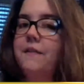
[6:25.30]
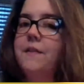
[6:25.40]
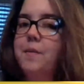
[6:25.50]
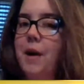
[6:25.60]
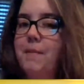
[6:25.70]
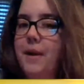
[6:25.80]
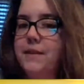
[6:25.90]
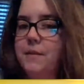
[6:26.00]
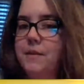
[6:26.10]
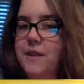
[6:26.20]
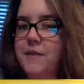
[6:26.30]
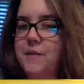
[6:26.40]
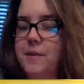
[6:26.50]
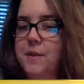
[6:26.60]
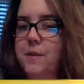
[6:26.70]
I sometimes have, especially with,
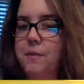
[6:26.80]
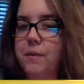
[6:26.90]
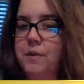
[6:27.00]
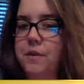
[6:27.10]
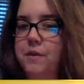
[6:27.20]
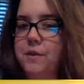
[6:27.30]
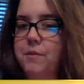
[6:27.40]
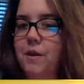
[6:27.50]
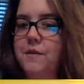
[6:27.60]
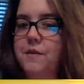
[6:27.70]
with journalism conferences, is